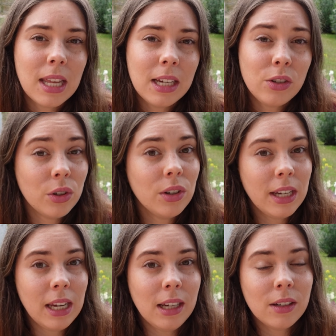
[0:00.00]
they do
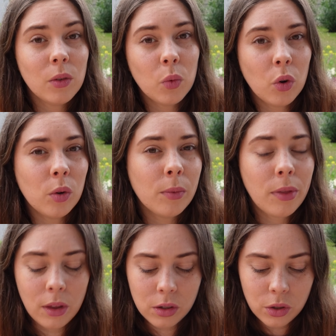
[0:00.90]
need warmth
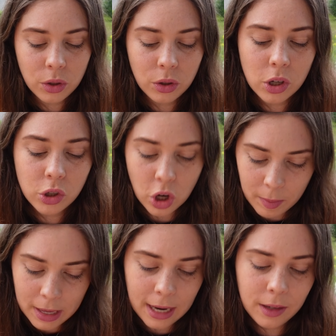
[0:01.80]
to
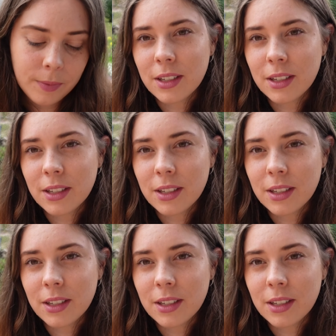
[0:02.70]
germinate.